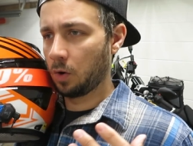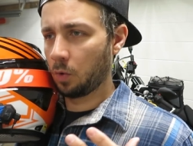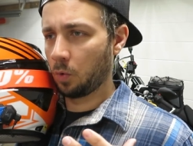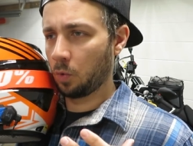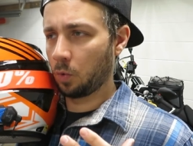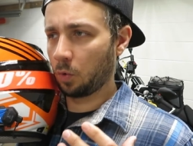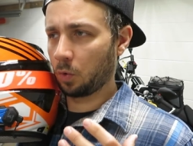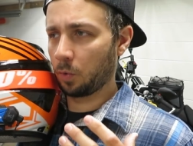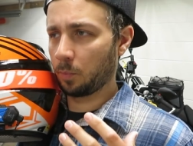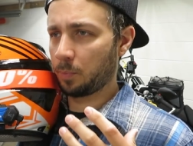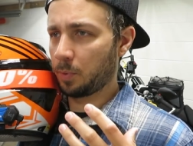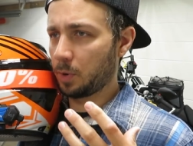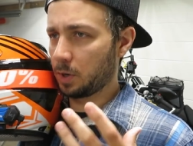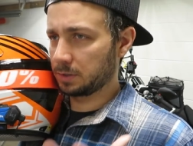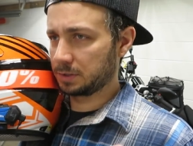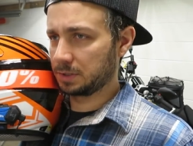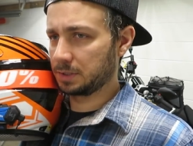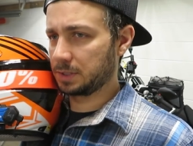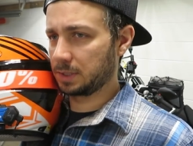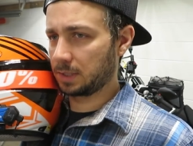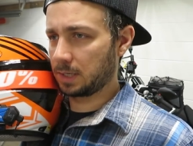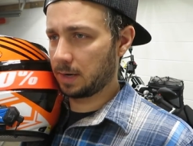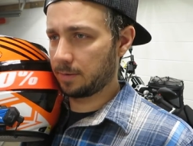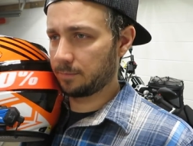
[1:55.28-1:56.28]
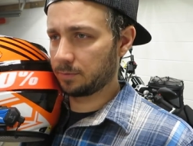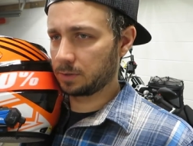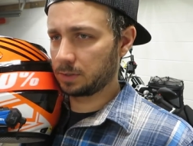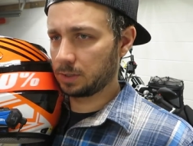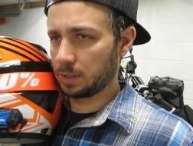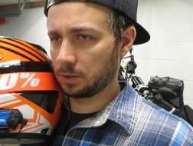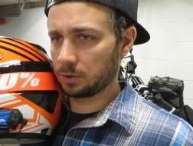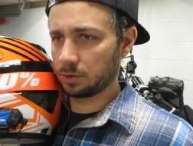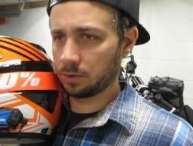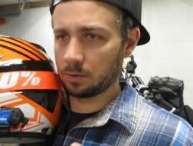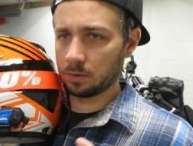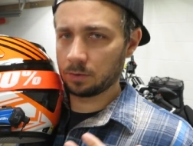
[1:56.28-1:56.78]
or pauses the
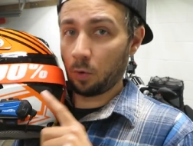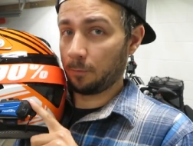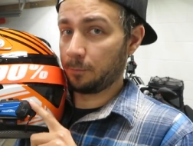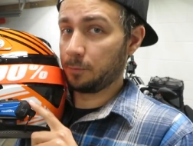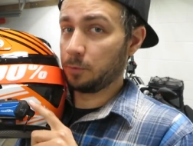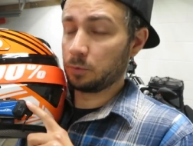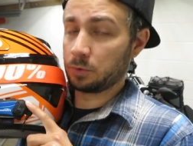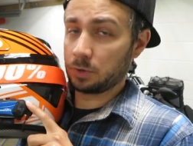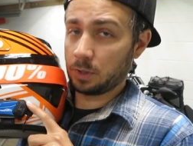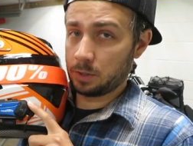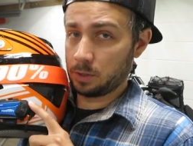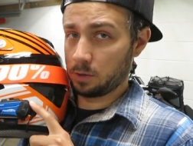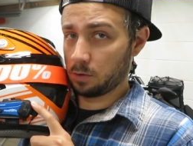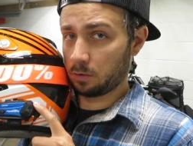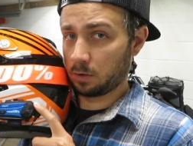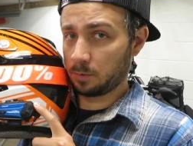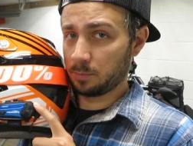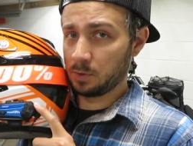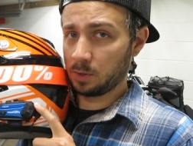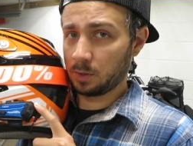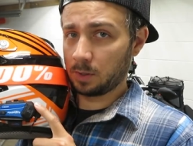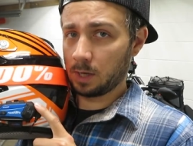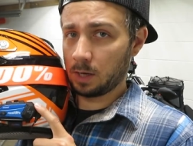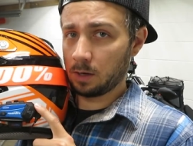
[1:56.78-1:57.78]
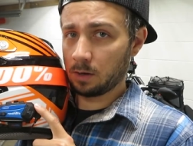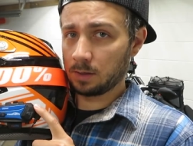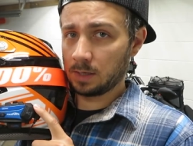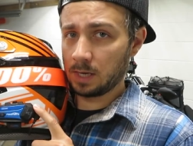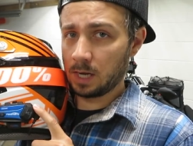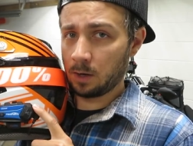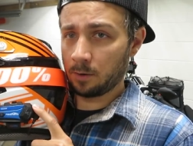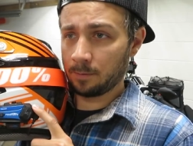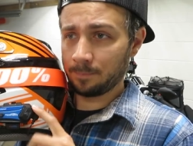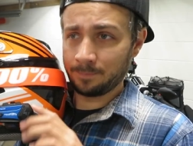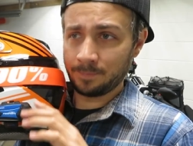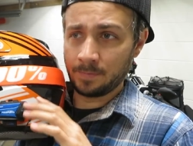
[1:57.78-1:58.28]
conversation, or if you shut your communicator
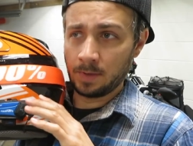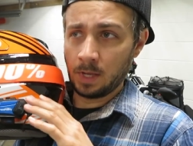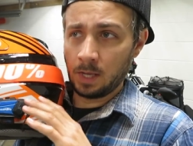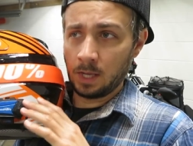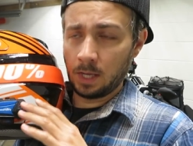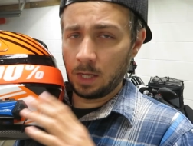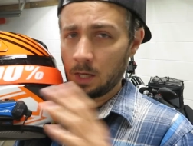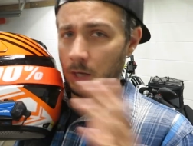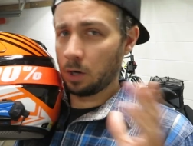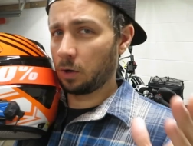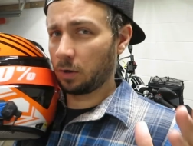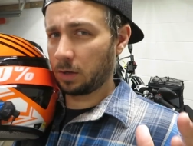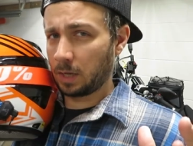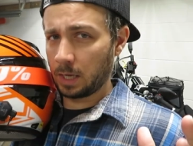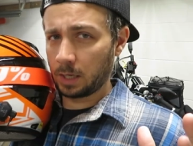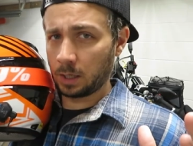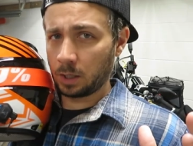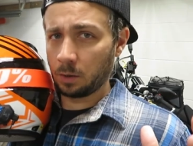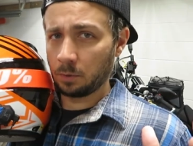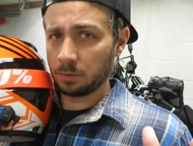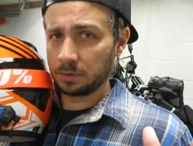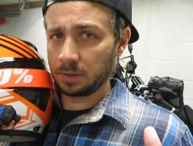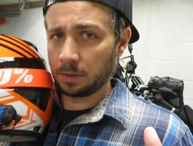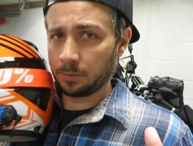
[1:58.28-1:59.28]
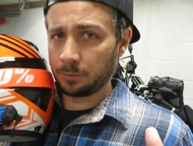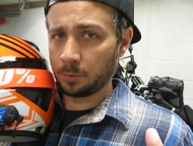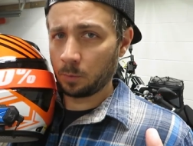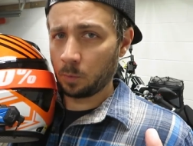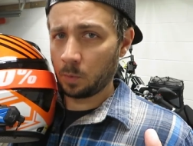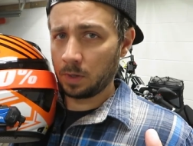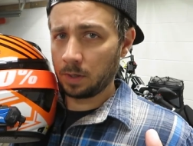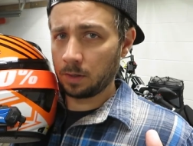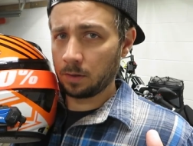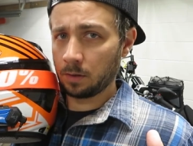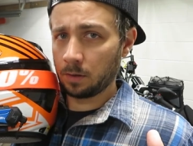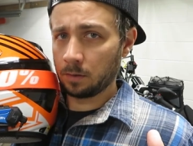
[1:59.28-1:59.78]
down, it all kind of goes out the
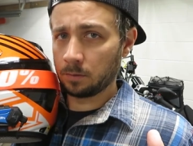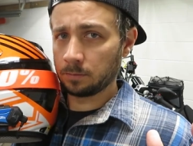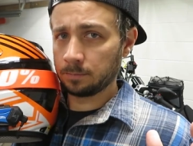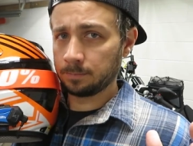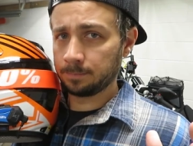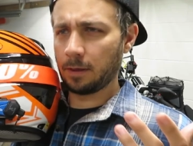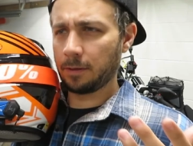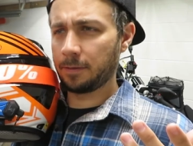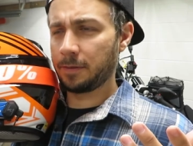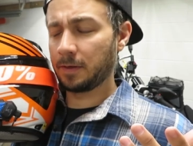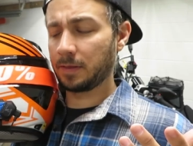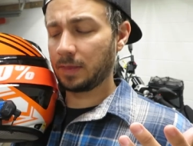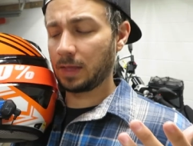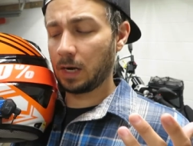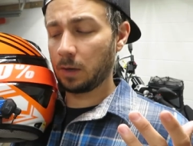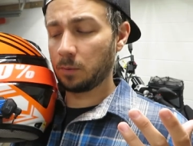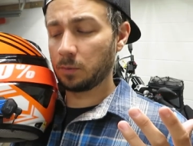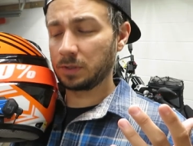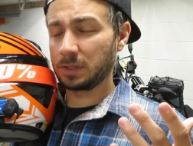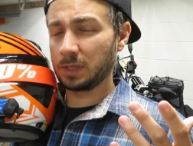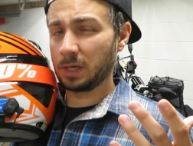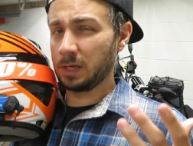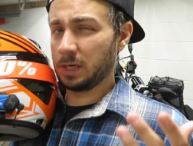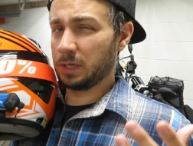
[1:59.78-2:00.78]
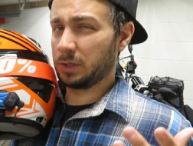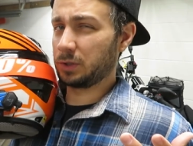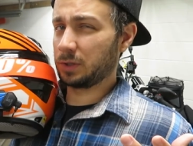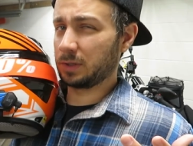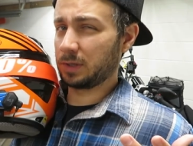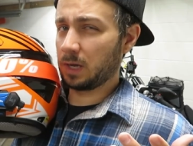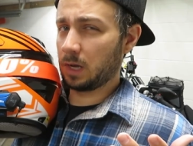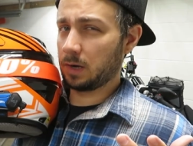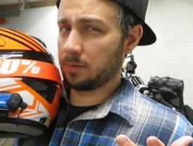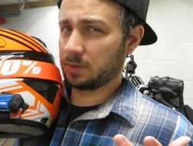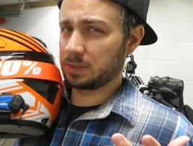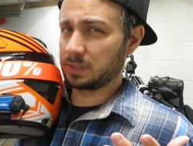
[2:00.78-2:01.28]
window. The other thing that I was
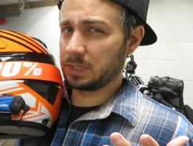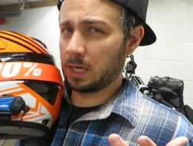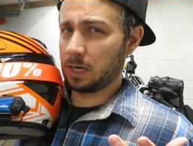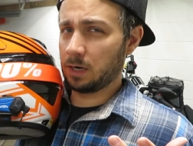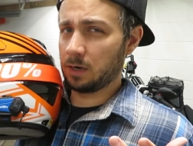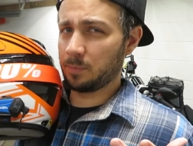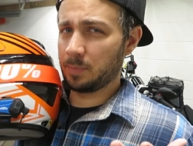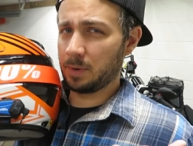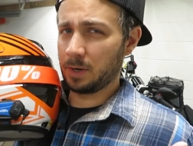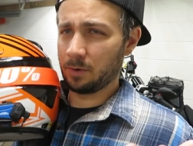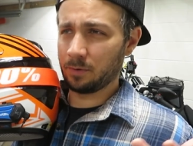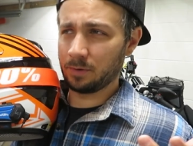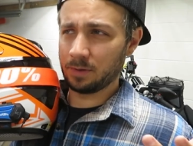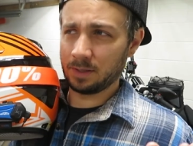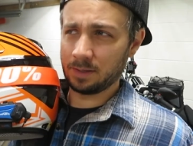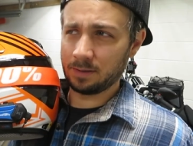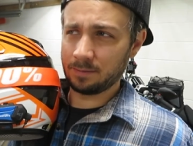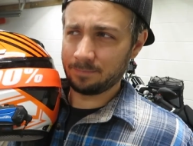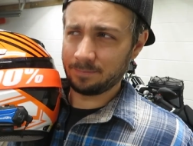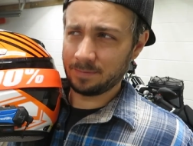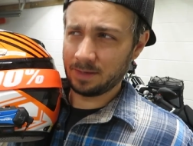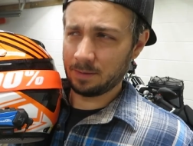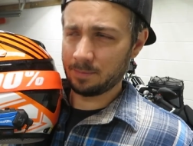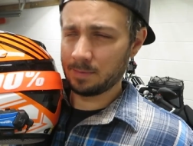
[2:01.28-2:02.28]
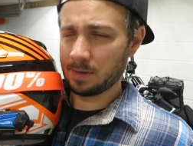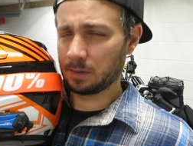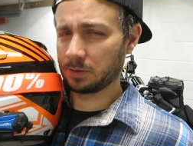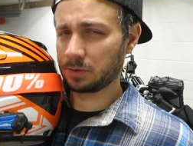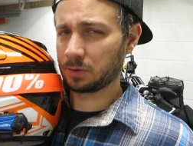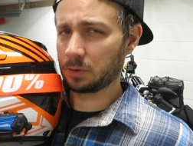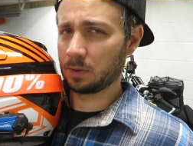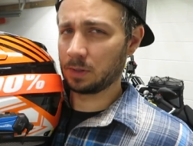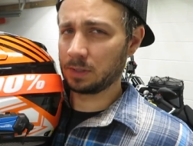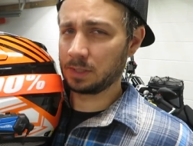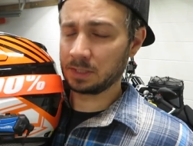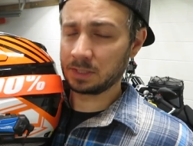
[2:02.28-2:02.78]
initially kind of excited about and, and now
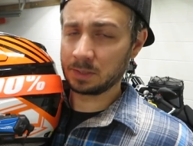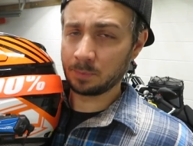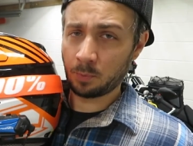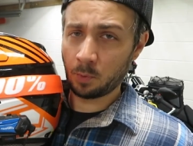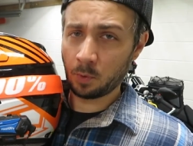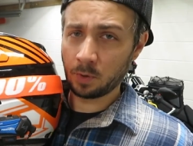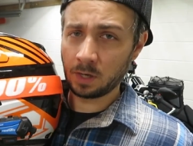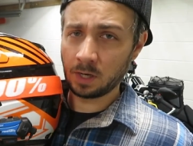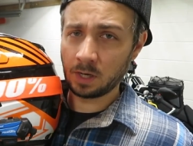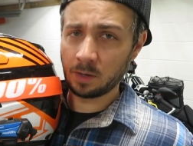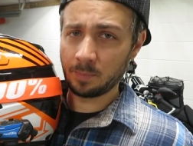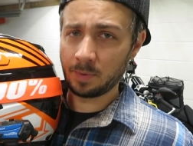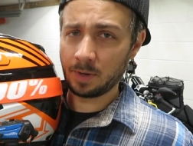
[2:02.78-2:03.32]
sort of disappointed